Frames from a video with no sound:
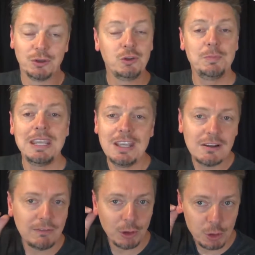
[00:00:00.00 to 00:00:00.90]
So
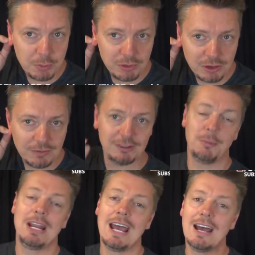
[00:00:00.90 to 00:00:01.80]
speaking of loops, if
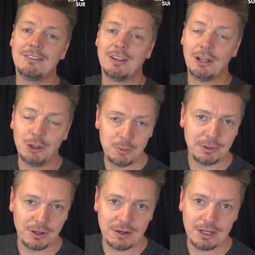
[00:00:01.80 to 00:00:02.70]
someone has a
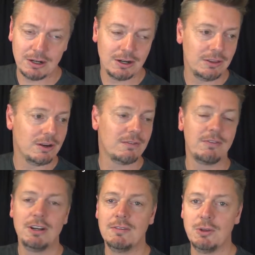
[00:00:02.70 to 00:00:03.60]
loop in their ear and they're a
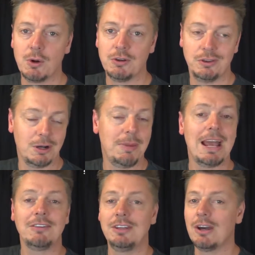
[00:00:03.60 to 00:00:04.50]
friend of yours and they're
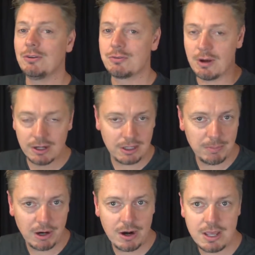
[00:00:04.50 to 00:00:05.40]
passed out drunk at
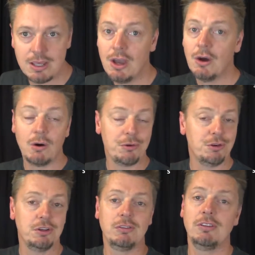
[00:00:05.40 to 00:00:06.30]
a party or
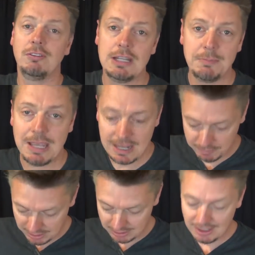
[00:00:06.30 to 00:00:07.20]
they're just asleep
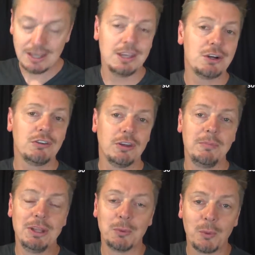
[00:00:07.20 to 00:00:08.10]
camping, here's
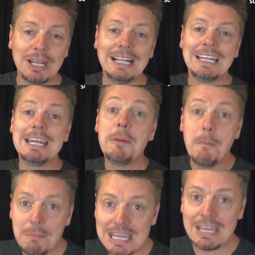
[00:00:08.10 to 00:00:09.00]
something really
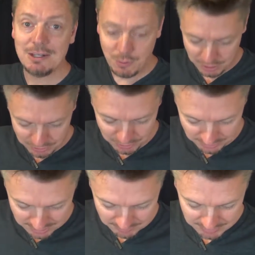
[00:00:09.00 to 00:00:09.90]
mean you could do
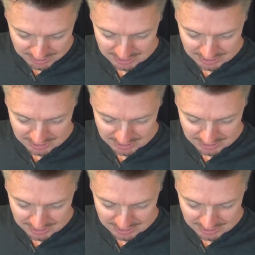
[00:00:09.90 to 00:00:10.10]
to them.